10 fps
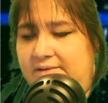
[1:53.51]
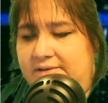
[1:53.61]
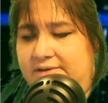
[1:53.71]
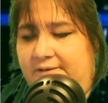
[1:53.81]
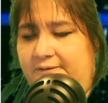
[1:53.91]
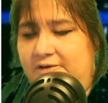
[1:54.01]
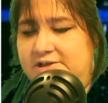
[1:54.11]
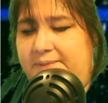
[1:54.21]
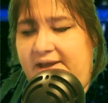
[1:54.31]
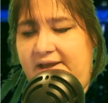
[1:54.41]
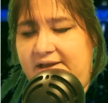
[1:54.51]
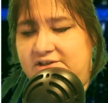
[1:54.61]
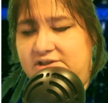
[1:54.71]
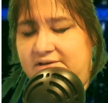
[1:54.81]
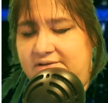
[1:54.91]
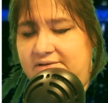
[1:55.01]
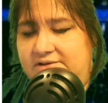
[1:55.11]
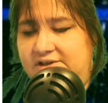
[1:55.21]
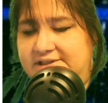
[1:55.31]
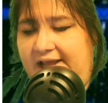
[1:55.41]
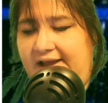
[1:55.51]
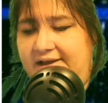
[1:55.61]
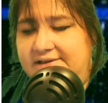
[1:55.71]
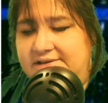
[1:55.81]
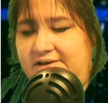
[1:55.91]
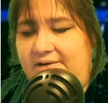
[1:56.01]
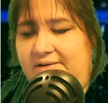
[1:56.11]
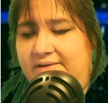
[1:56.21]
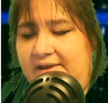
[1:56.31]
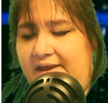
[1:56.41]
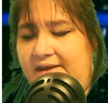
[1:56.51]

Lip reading: the first page just has, you know,